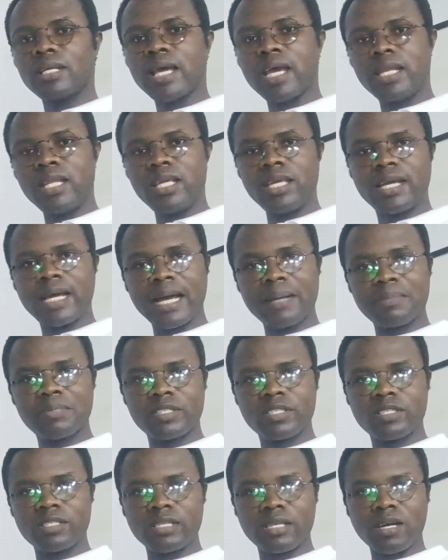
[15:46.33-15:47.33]
Any
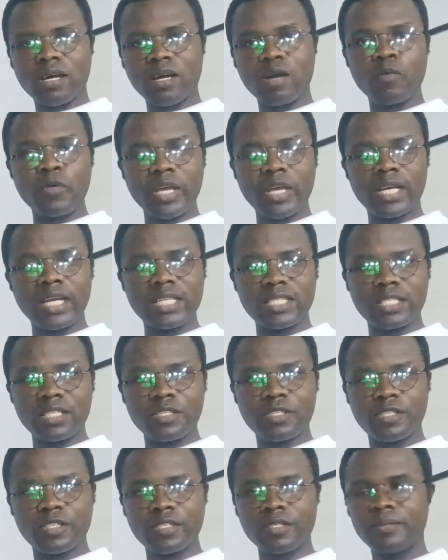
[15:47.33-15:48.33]
gaps are
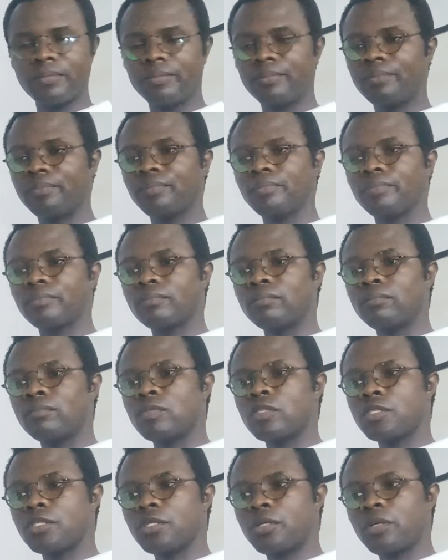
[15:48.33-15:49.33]
weaknesses.
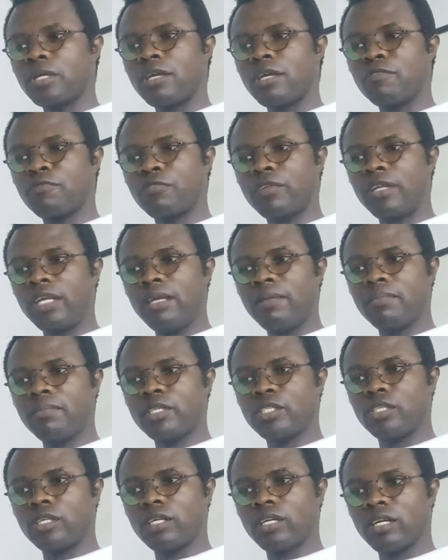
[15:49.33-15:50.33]
So if
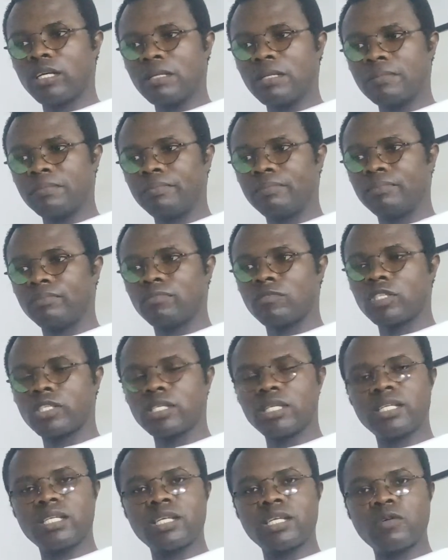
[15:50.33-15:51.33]
the
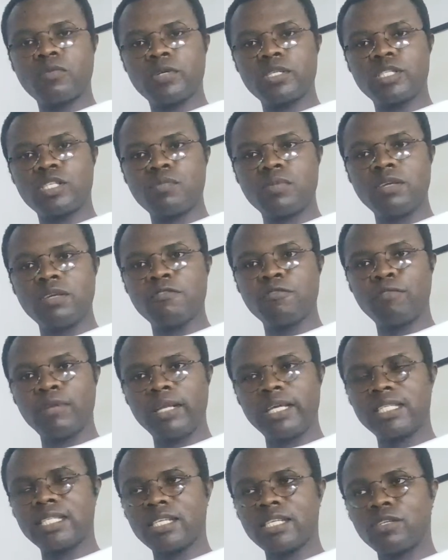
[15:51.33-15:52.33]
cylinder were to be
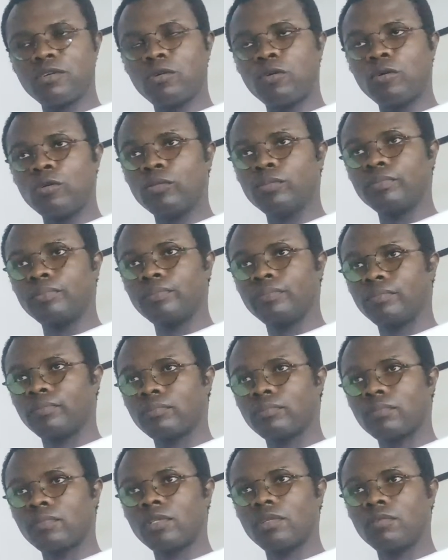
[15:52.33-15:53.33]
inflated or
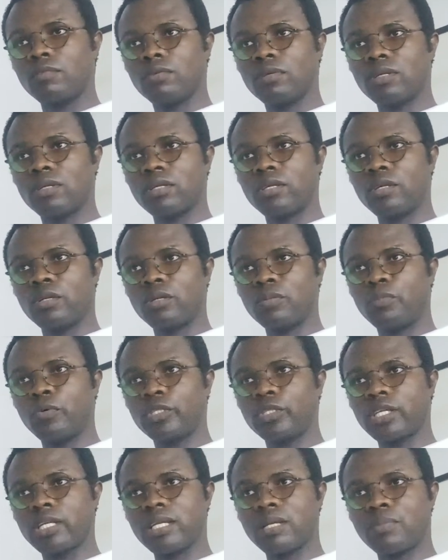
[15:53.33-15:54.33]

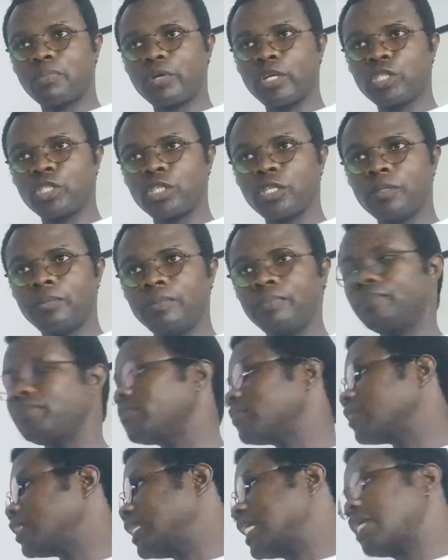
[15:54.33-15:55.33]
put under pressure,
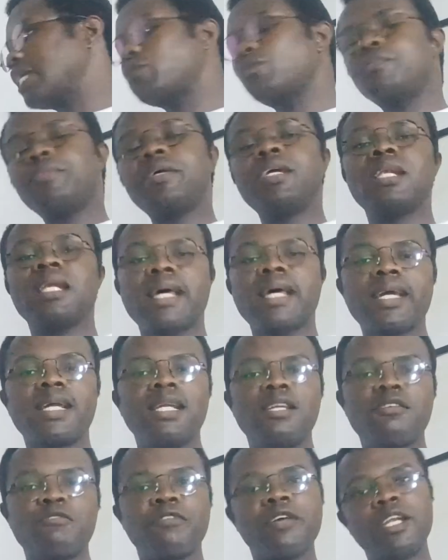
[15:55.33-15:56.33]
that would be a
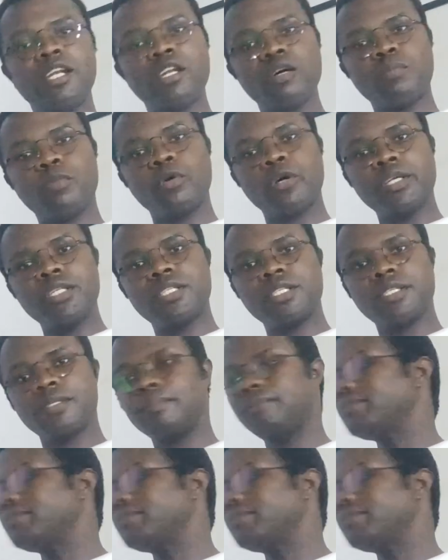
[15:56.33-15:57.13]
likely failure point.